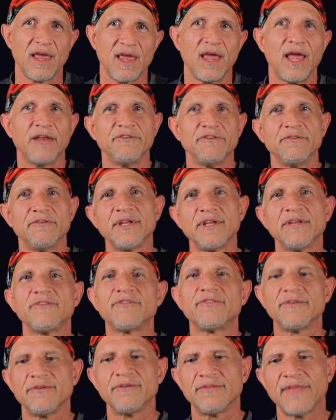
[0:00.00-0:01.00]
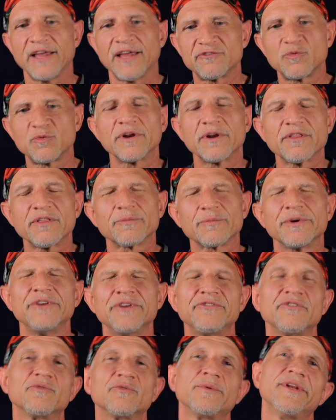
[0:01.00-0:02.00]
And that's one of the
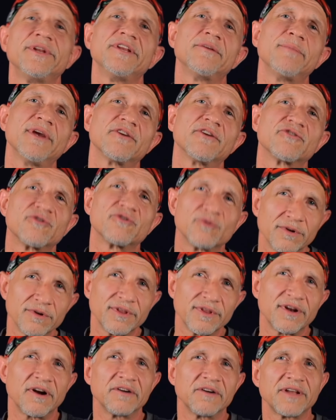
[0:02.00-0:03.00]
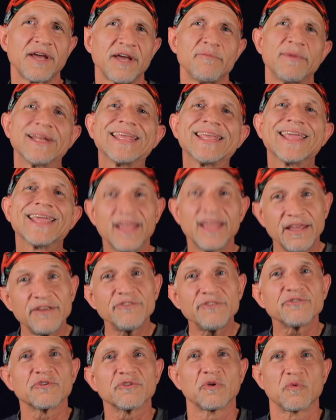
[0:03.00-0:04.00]
reasons we need to make sure that our dive buddy
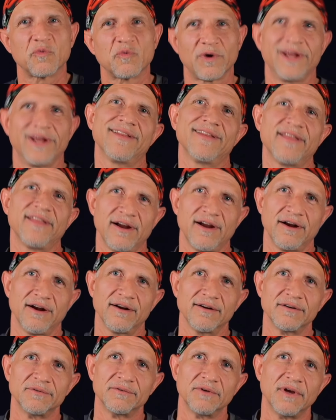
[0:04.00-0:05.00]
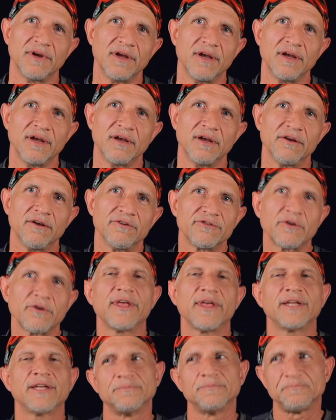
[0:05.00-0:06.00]
is right there so
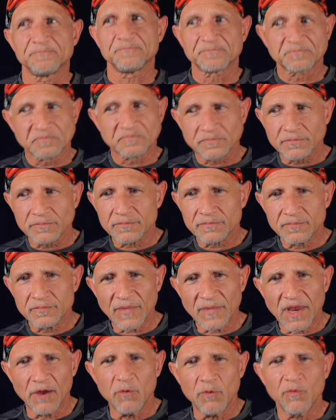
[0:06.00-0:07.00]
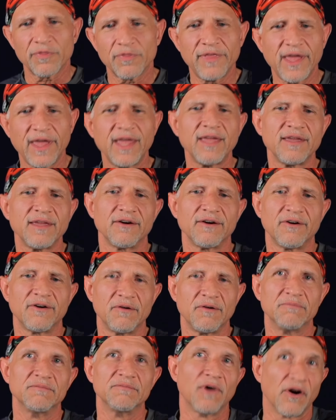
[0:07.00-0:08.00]
that they
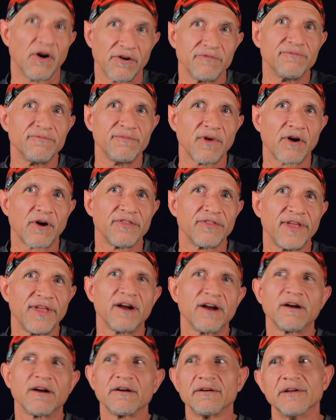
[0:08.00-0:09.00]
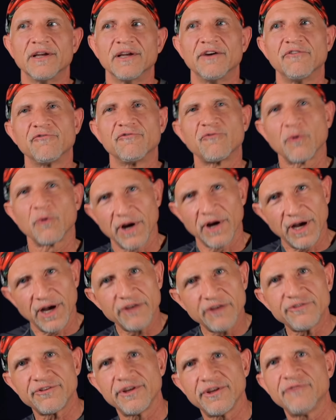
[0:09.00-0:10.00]
are there for
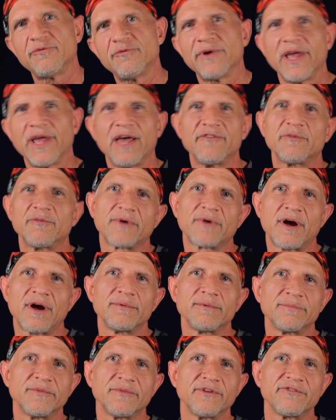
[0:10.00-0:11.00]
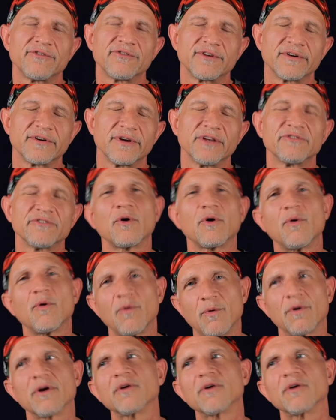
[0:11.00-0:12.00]
us if we have a problem that's serious,
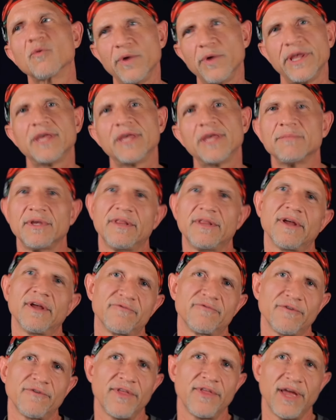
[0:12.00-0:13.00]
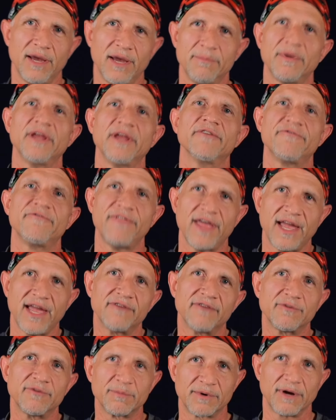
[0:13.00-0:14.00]
or we can be there for them if they
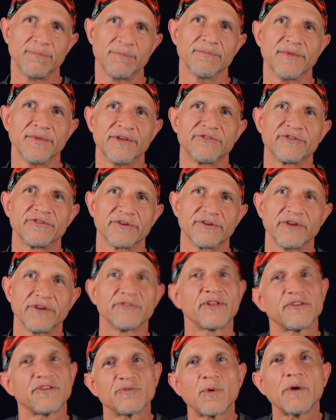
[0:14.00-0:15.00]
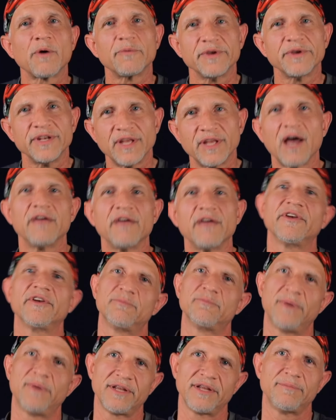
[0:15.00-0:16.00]
have a problem that's serious. That's why we dive as
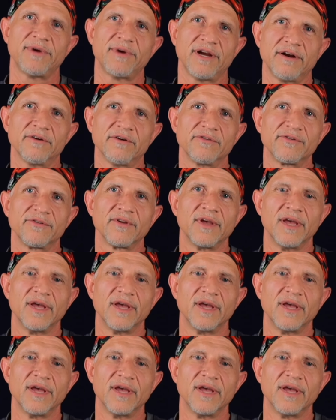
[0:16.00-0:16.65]
buddy pairs.